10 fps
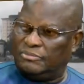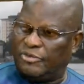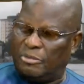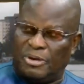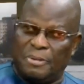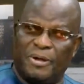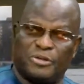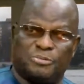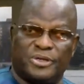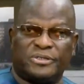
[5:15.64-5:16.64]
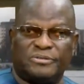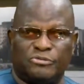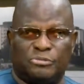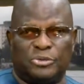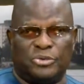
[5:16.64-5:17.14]
from that perspective,
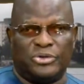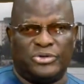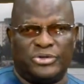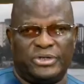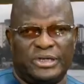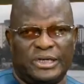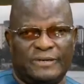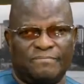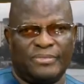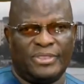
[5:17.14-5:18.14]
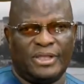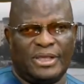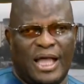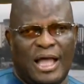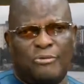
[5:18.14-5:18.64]
you'll be wondering,
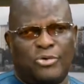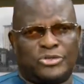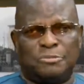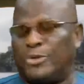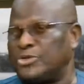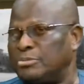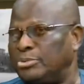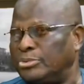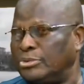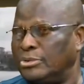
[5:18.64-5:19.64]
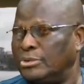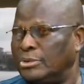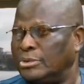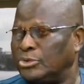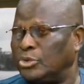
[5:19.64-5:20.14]
how was it possible
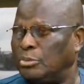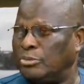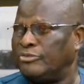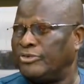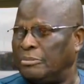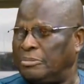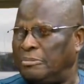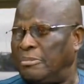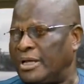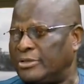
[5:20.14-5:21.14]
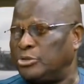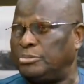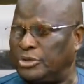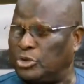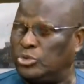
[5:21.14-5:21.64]
to move from being bad to
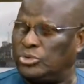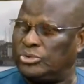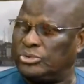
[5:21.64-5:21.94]
being good?